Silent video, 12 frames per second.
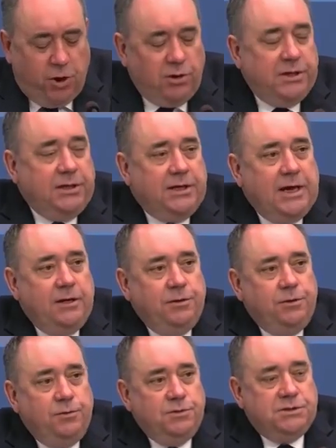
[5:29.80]
Scotland
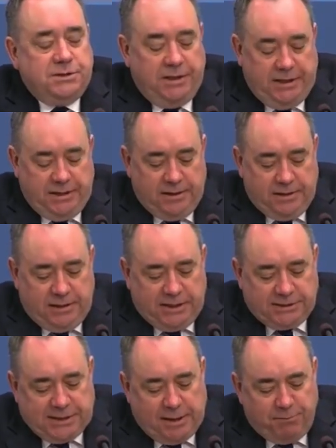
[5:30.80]
cannot use the
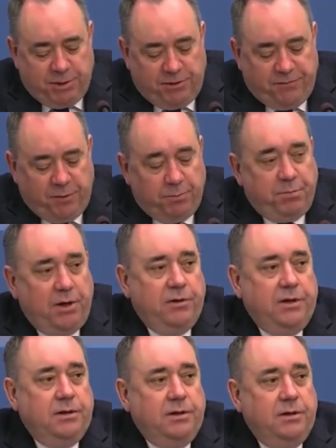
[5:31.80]
example of our
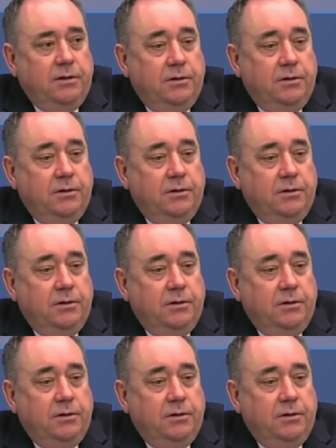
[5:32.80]
power,